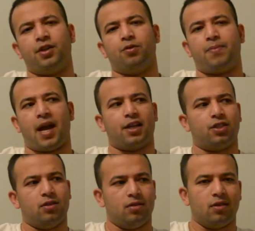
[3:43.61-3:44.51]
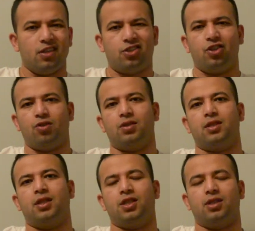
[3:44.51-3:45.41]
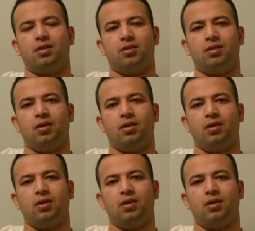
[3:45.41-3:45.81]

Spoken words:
and your passion, it's your decision.